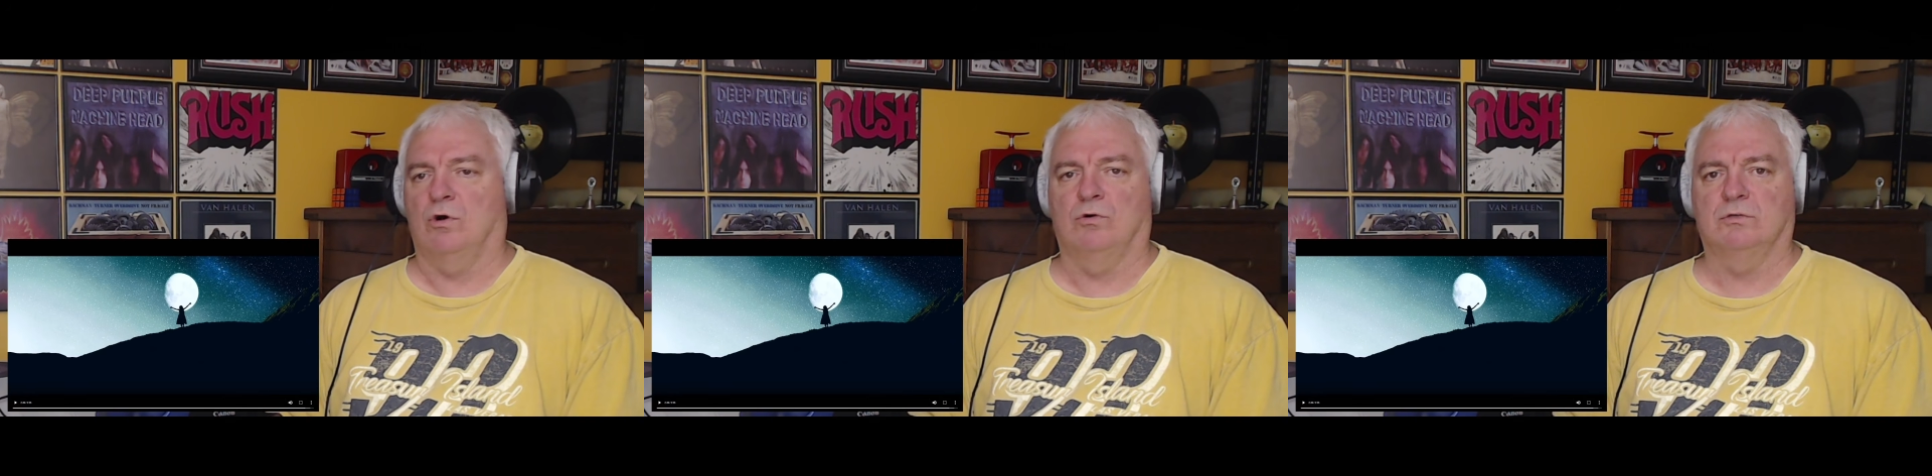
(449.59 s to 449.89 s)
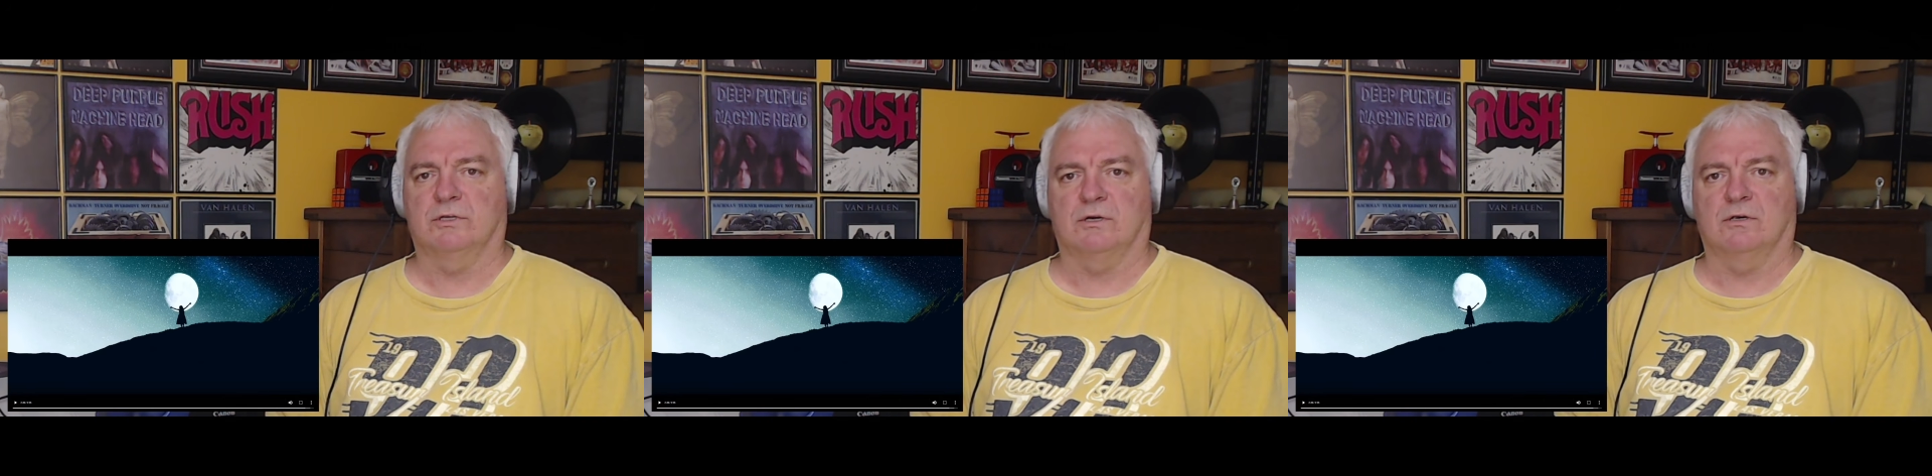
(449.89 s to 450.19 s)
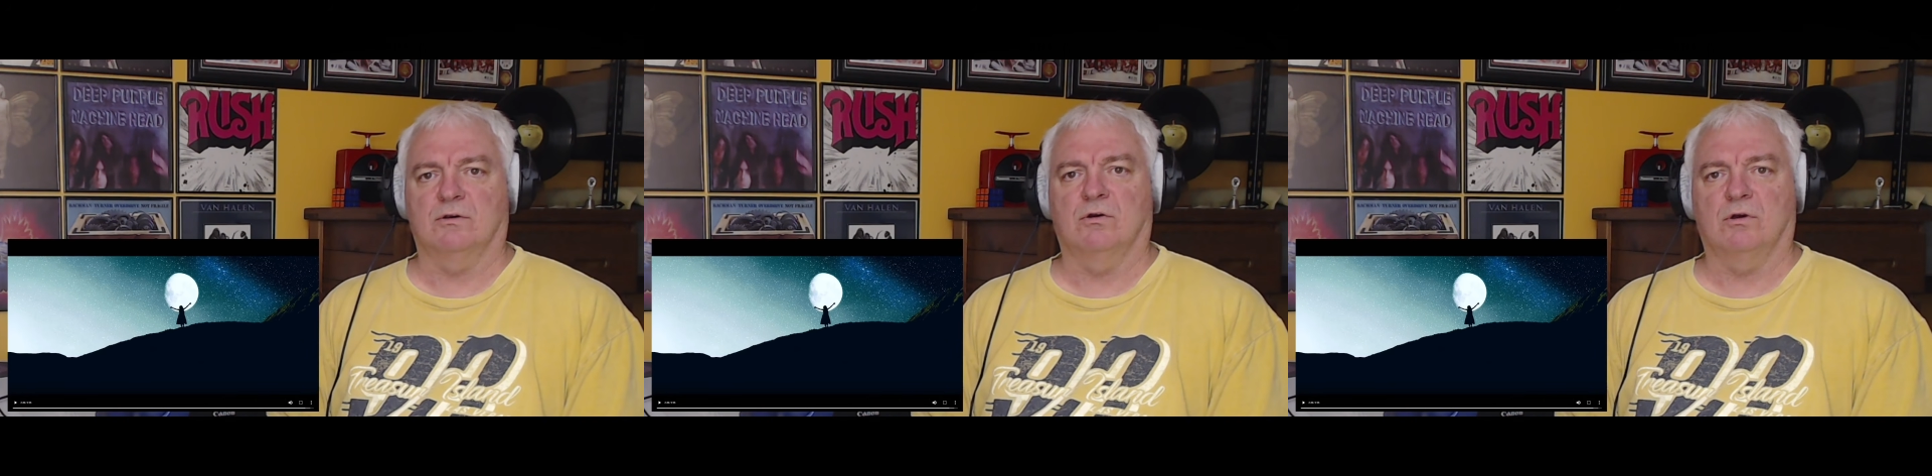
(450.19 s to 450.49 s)

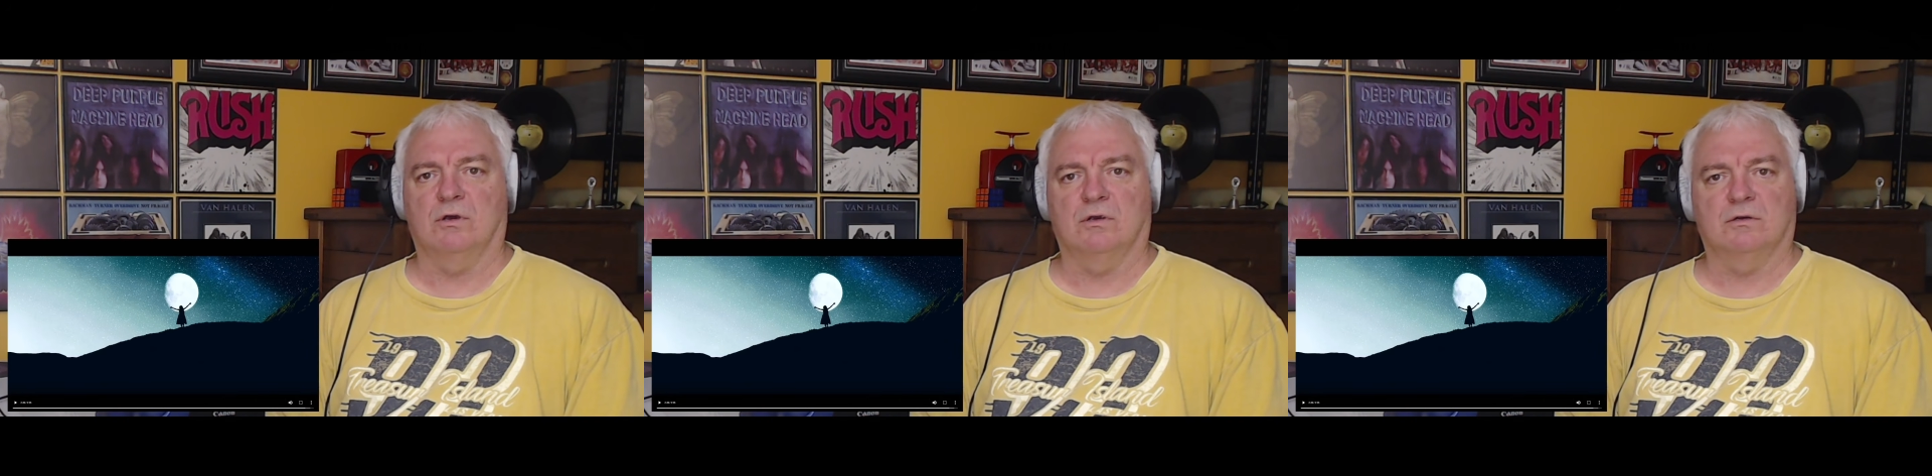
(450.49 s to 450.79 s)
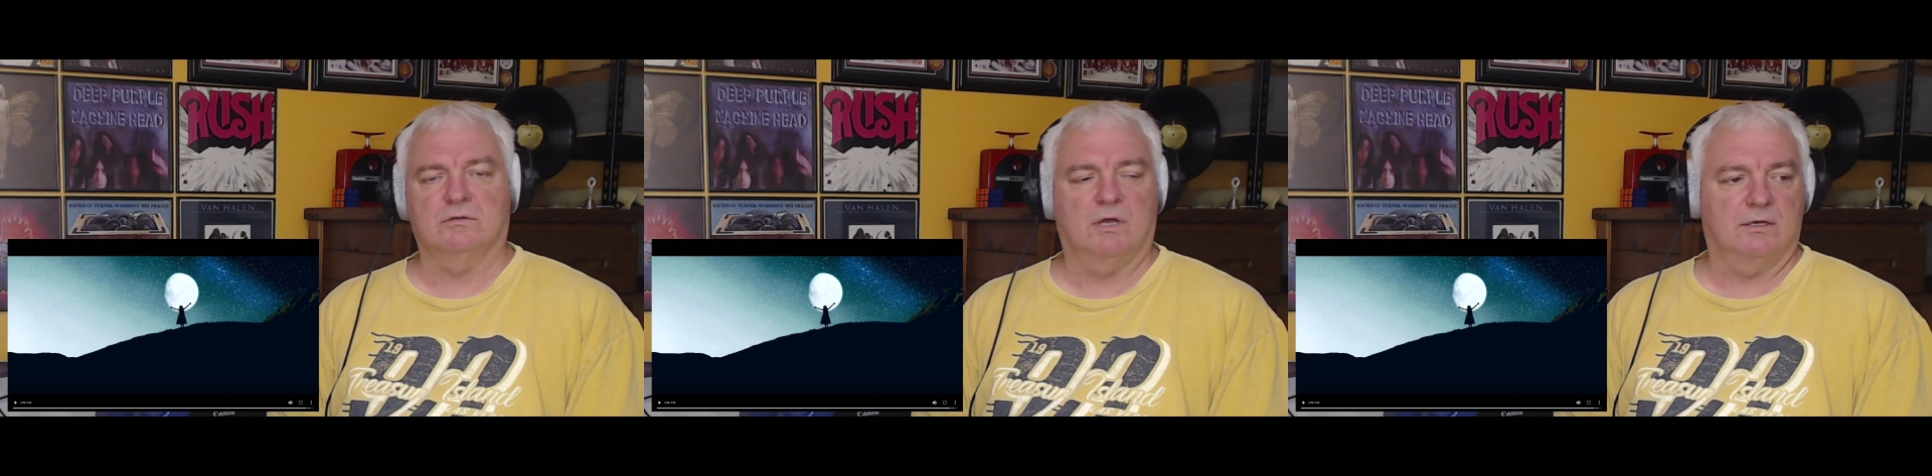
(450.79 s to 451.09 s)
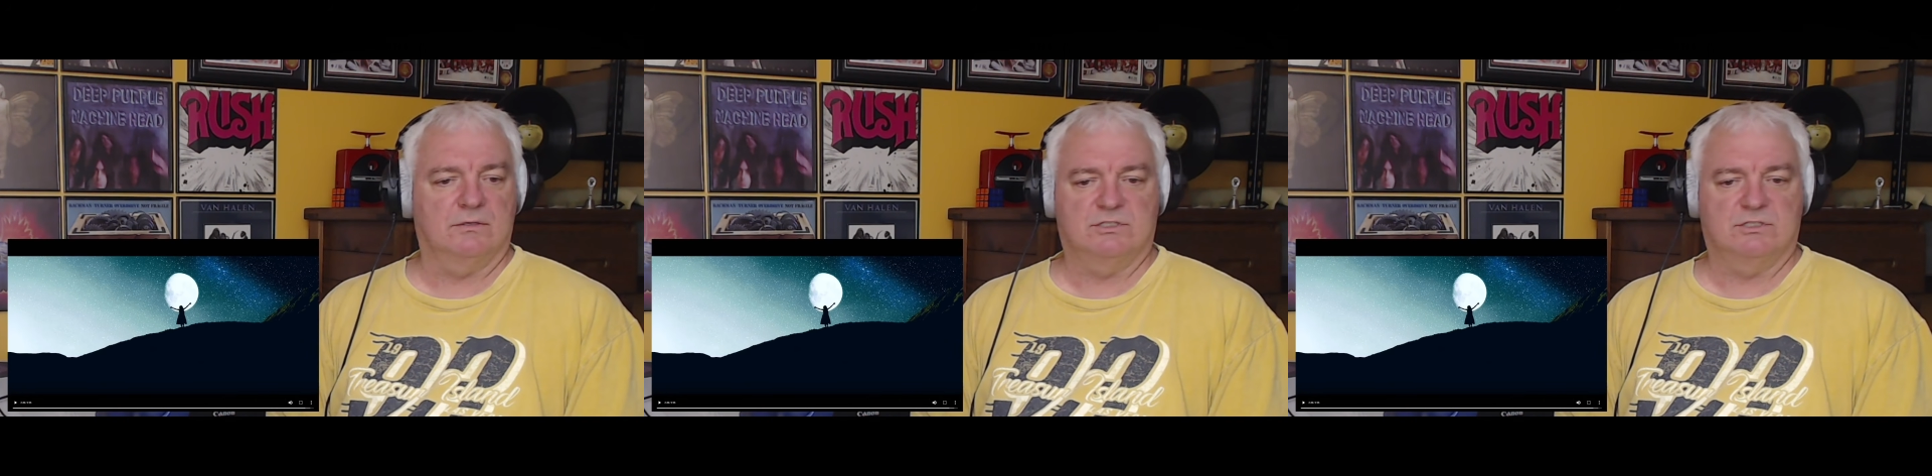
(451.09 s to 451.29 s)
older or